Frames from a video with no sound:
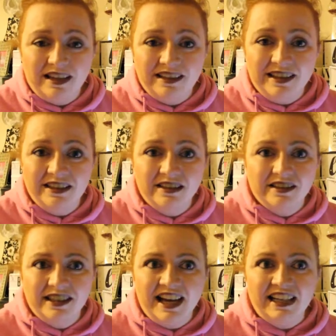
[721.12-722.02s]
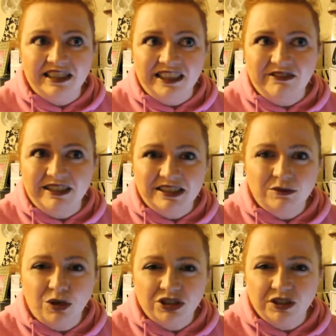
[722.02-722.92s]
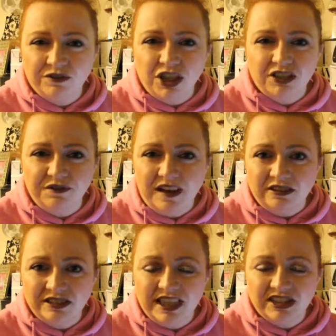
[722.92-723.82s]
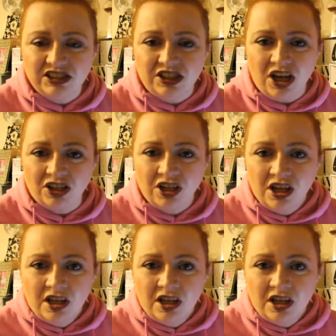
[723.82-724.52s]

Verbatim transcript: and then the idea is once you've got your foundation on